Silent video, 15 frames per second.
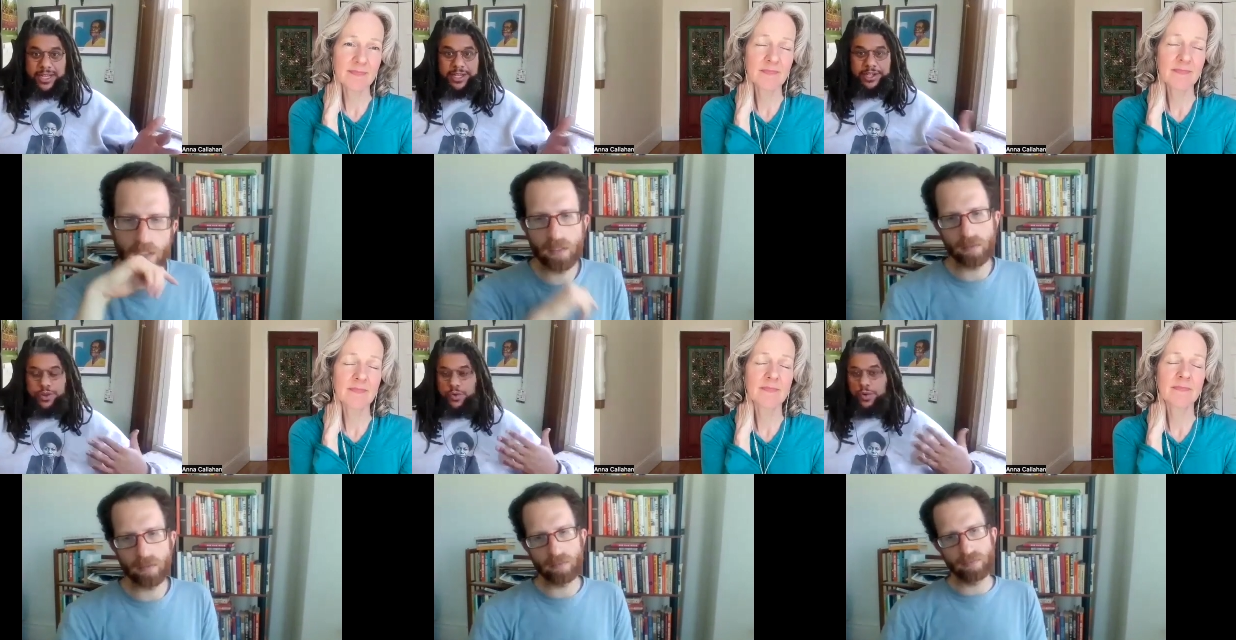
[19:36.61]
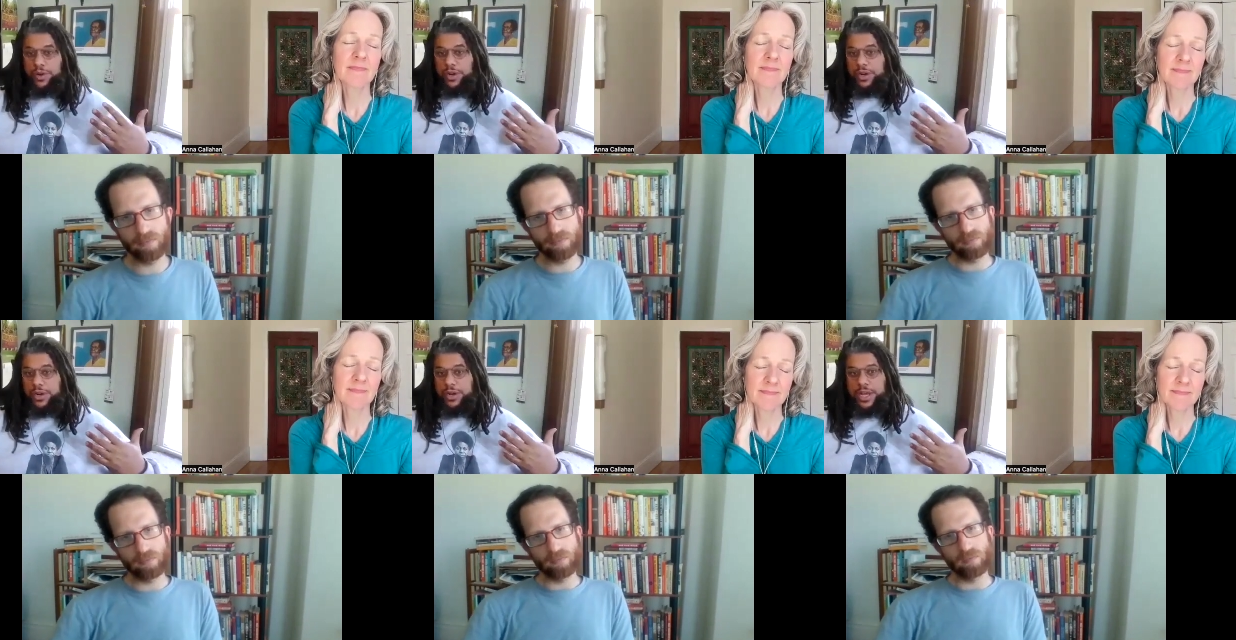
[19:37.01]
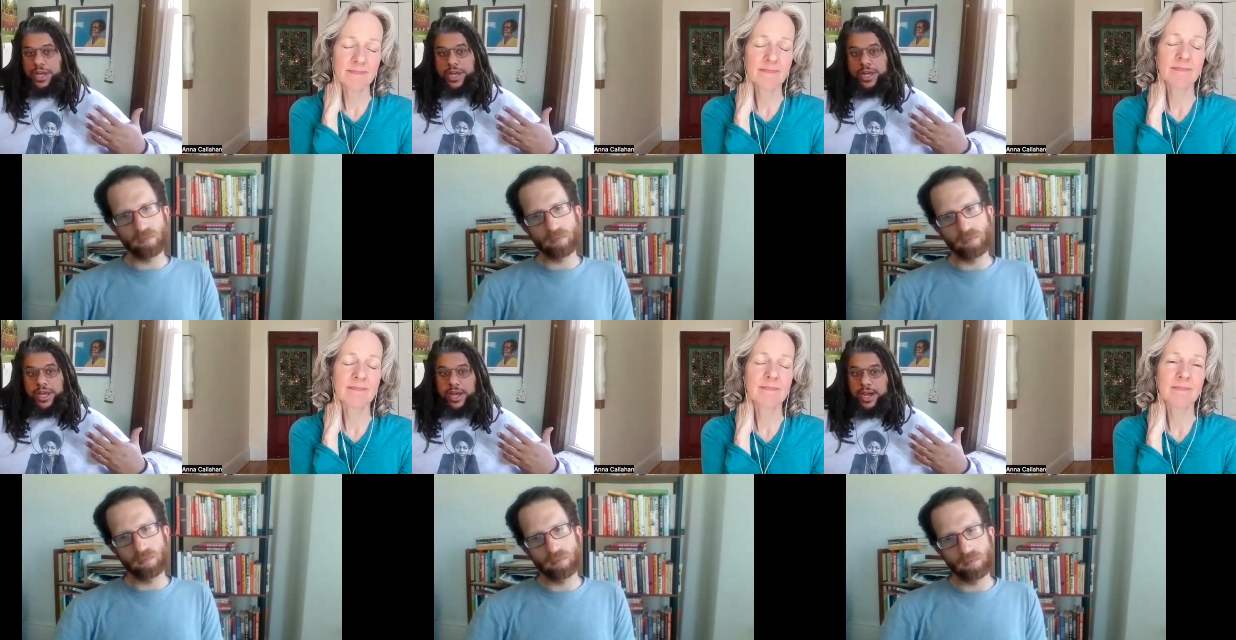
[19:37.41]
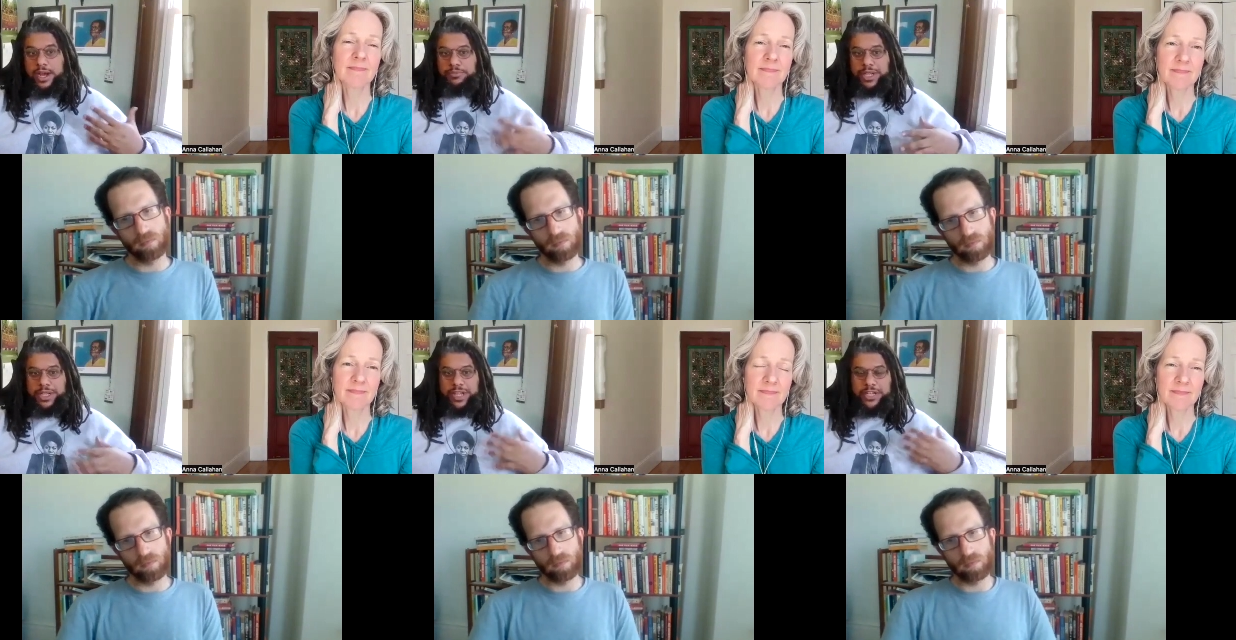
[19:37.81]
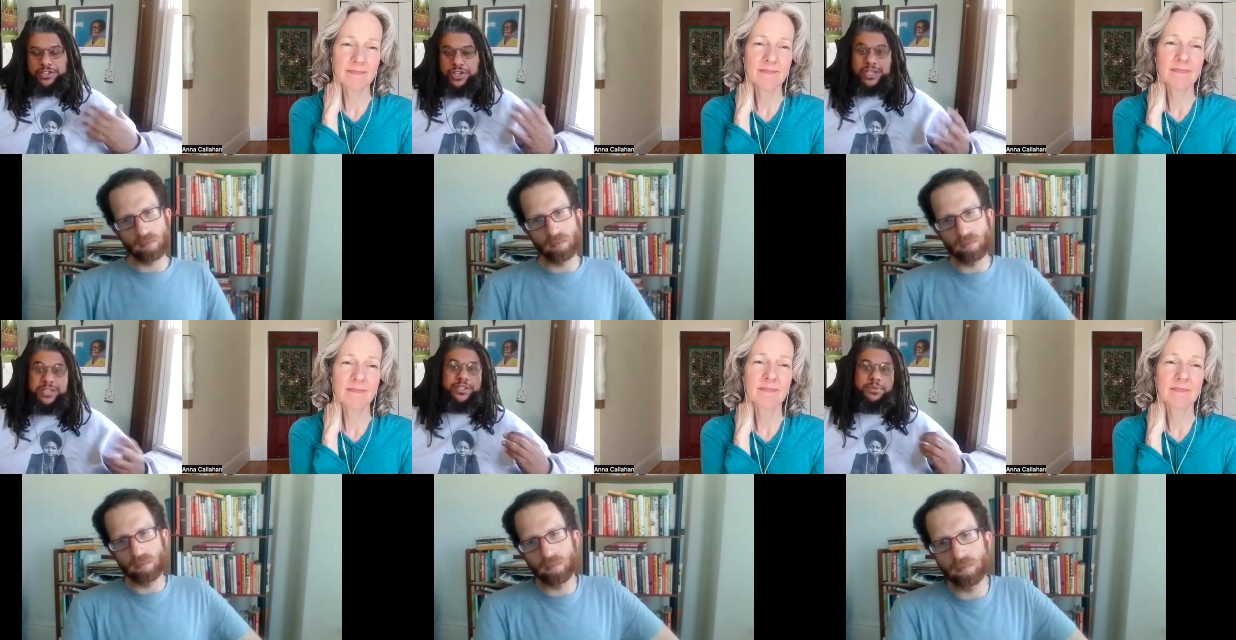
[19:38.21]
Speaker 1: Your, um, like they
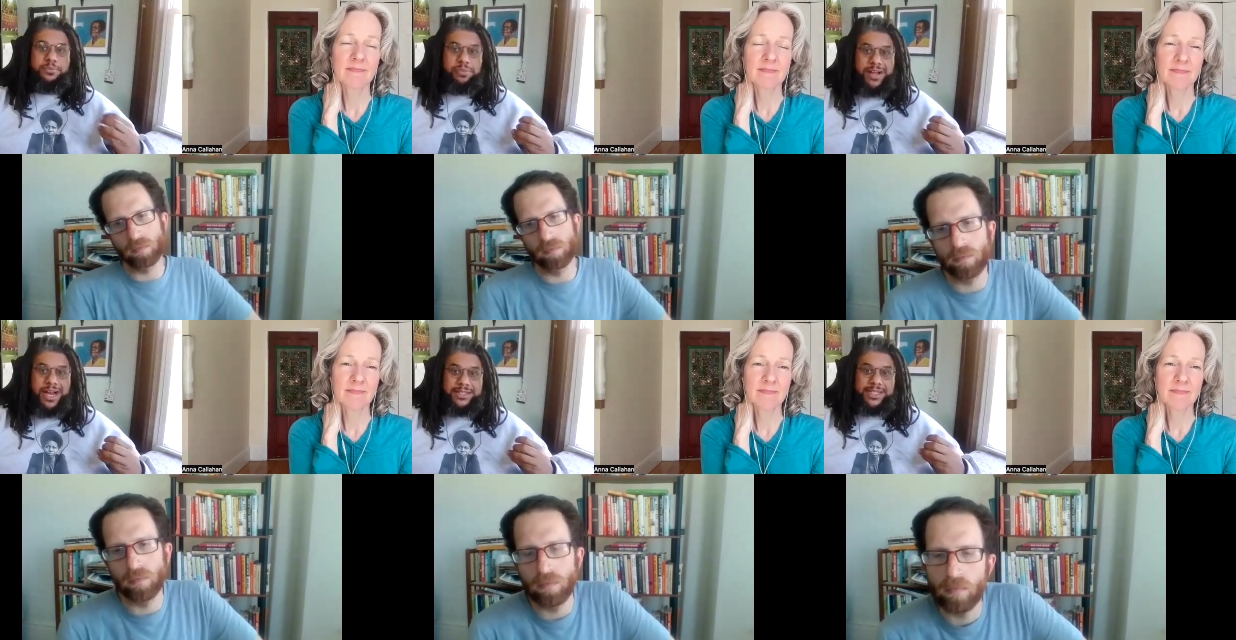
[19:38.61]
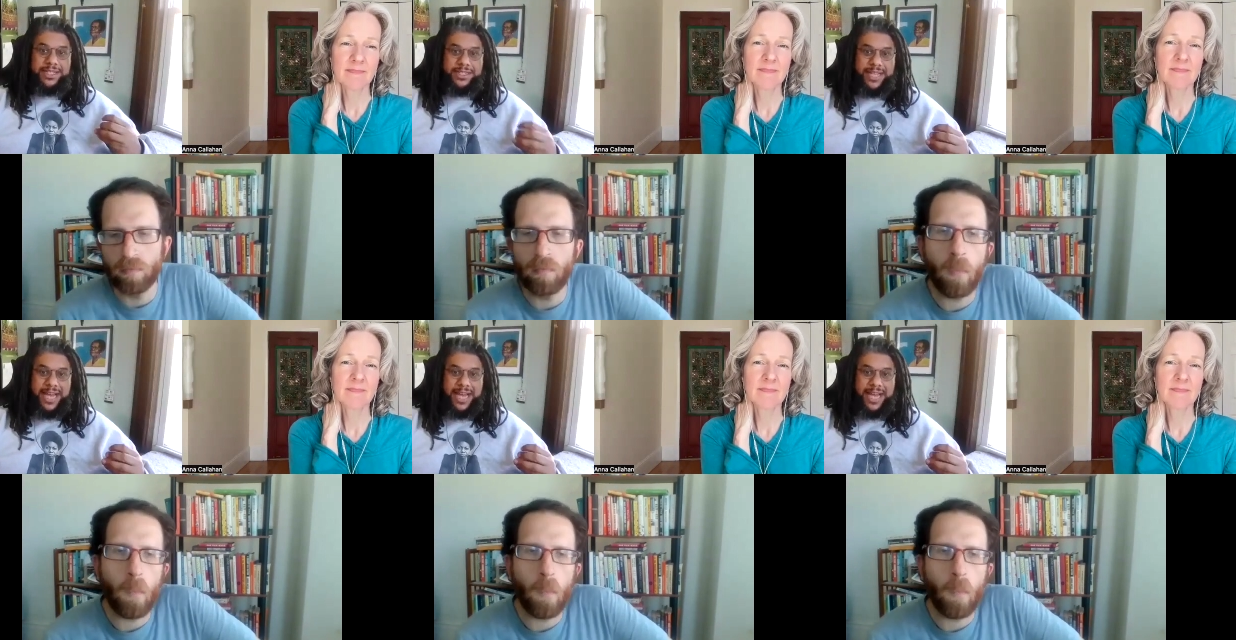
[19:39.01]
just the plastic is